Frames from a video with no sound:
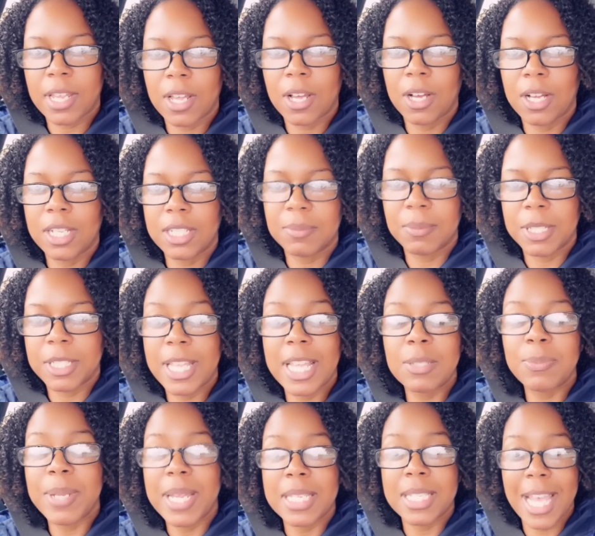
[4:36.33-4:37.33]
calls,
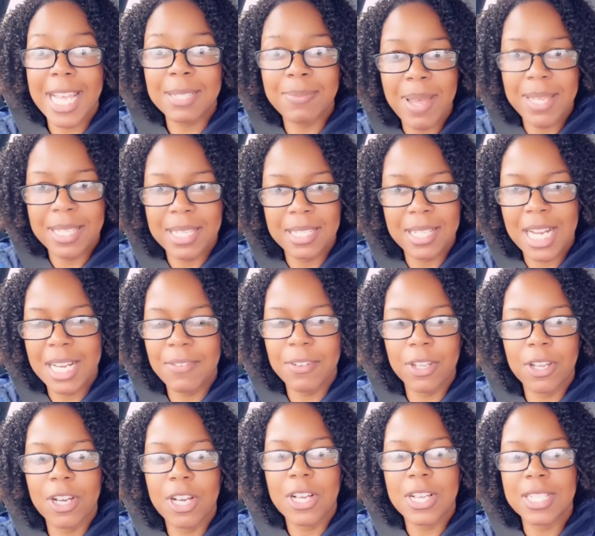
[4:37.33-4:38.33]
sends me a text message, not
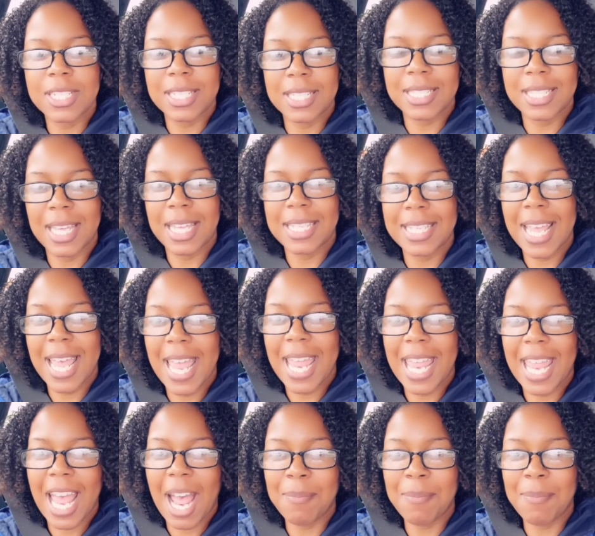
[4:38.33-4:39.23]
even calls, and says, "Hey,